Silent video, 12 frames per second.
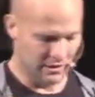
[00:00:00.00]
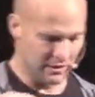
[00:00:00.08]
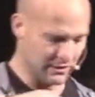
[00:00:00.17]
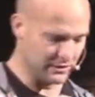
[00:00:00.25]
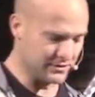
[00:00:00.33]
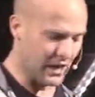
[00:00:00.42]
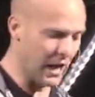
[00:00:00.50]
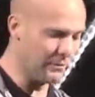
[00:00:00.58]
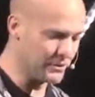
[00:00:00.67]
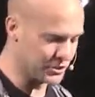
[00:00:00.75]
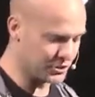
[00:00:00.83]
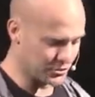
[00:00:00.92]
The time
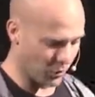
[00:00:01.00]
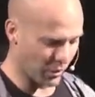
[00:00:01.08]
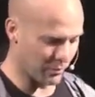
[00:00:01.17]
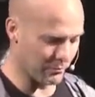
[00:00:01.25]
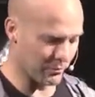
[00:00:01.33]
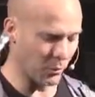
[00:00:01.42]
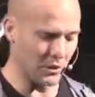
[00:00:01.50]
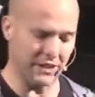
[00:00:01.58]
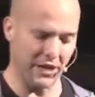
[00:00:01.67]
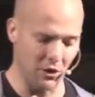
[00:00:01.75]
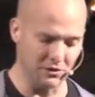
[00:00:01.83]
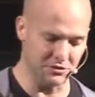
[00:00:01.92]
is short, but what
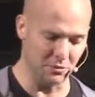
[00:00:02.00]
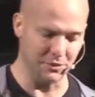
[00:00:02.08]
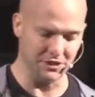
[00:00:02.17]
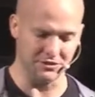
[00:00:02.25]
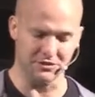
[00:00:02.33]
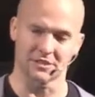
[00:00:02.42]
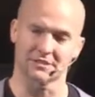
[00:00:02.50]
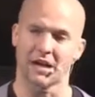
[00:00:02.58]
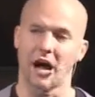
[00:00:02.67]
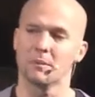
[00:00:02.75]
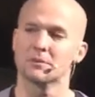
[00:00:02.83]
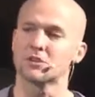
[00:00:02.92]
that also means is the
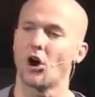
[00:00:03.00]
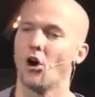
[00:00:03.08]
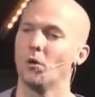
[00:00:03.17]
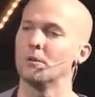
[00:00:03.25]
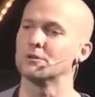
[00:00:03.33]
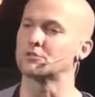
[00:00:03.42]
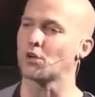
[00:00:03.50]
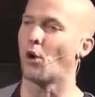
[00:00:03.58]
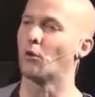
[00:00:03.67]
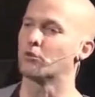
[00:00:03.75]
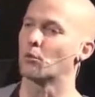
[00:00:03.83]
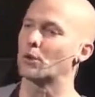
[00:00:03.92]
time is almost
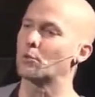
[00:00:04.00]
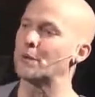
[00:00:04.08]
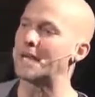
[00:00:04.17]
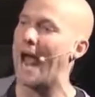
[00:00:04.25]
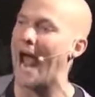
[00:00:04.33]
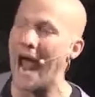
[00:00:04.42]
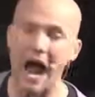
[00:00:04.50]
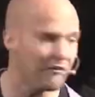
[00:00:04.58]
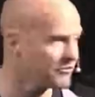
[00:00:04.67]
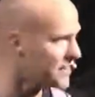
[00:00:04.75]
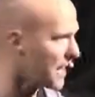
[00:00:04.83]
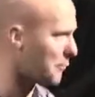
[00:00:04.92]
over when we
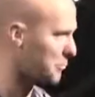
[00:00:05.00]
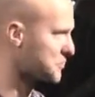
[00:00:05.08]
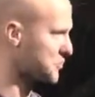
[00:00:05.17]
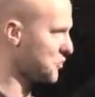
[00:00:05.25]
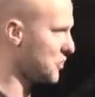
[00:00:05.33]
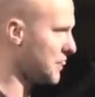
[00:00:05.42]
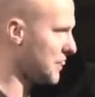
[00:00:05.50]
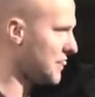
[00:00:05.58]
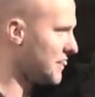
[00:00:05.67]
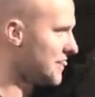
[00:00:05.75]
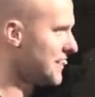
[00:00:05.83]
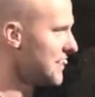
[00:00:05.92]
have the opportunity
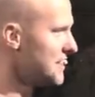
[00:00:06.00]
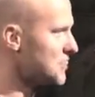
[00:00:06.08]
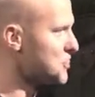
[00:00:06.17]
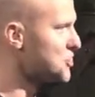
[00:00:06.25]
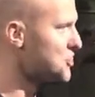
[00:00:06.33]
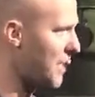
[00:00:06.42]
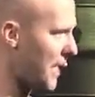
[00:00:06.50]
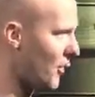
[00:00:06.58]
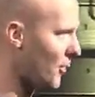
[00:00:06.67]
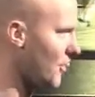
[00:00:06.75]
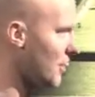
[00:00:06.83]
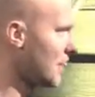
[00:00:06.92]
to
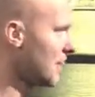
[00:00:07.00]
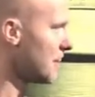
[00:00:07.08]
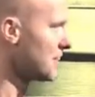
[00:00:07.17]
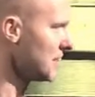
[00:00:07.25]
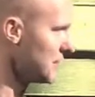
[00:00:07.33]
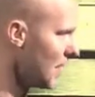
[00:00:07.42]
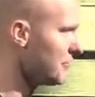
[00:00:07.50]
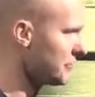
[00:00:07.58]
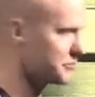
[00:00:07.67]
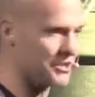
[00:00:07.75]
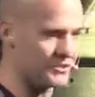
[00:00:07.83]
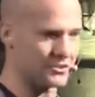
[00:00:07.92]
share the love
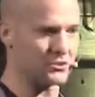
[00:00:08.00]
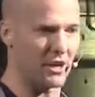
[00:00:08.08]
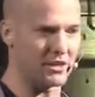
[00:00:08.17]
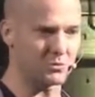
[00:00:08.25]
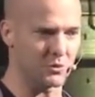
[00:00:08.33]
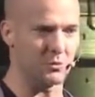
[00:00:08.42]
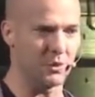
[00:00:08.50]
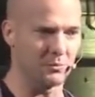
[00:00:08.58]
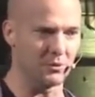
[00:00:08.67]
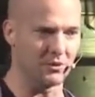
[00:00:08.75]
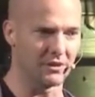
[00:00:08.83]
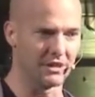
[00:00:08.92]
of Jesus Christ with
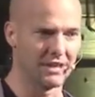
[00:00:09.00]
people.